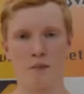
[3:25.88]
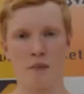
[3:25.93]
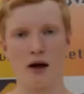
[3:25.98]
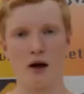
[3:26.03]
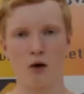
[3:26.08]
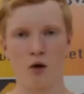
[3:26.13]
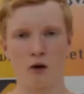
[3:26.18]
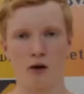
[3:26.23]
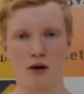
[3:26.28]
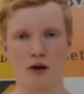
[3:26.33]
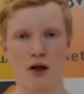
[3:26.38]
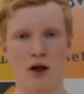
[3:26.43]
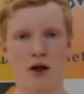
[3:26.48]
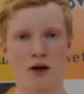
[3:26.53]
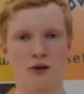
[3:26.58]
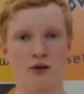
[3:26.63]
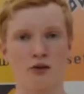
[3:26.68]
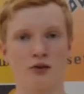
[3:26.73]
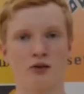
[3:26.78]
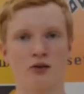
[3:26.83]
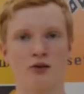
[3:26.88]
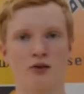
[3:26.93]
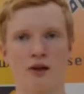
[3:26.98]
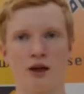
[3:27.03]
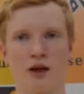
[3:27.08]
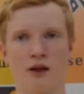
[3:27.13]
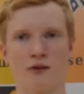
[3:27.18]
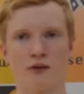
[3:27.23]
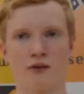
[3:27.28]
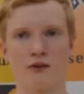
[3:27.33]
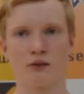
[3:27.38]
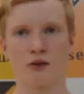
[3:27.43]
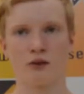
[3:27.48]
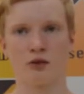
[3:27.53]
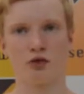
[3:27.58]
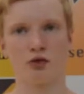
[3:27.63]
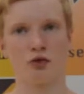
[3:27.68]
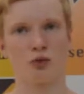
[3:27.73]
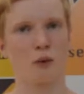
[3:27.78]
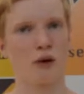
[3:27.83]
I met all the guys and
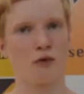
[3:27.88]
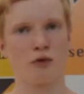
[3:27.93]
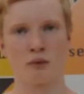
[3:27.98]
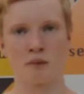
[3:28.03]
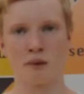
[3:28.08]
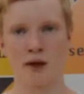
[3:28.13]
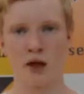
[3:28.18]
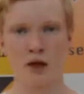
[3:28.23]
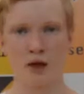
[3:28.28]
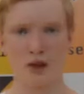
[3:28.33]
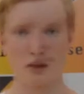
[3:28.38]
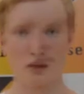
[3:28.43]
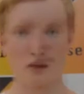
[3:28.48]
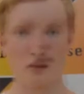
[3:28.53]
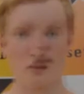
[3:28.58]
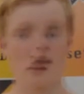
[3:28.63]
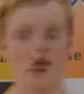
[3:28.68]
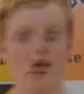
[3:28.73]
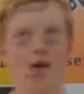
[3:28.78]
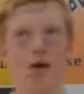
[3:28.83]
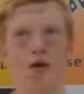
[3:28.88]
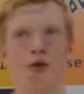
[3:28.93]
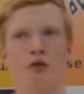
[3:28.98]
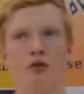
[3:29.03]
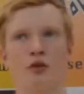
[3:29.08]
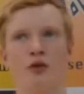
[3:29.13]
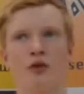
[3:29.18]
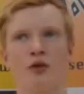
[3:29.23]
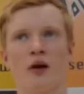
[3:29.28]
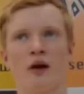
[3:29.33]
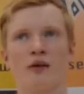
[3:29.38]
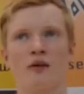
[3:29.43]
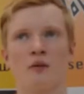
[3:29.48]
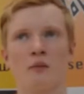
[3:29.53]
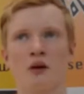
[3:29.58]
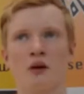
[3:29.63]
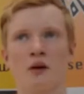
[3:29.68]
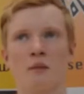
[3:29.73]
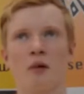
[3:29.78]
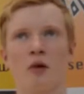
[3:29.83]
just went from there. It's affected
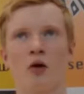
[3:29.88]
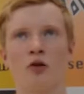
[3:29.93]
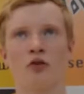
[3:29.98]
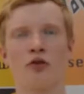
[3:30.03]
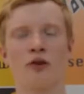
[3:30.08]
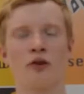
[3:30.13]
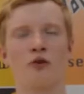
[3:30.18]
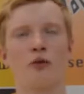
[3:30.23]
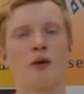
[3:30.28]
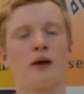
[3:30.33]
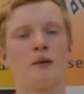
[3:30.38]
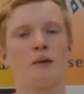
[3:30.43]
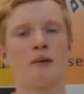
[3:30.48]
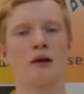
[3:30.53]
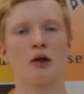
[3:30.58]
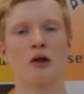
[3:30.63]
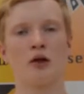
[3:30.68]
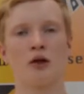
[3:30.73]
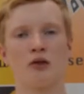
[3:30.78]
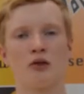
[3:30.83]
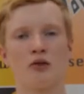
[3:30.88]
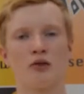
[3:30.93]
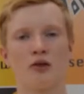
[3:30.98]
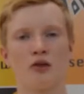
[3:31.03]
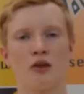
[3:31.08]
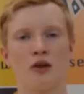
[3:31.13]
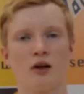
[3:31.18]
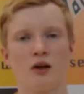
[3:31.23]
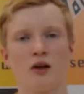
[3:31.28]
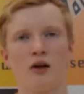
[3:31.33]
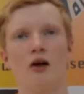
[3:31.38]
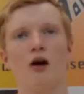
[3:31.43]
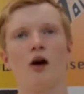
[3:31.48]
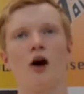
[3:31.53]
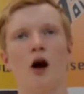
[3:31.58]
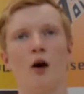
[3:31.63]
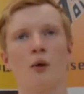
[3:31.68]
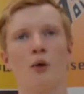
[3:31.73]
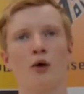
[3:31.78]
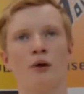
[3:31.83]
me in a positive way because
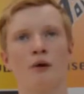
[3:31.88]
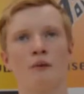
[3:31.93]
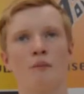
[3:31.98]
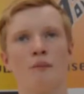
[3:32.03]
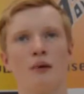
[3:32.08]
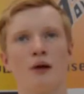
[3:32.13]
I wouldn't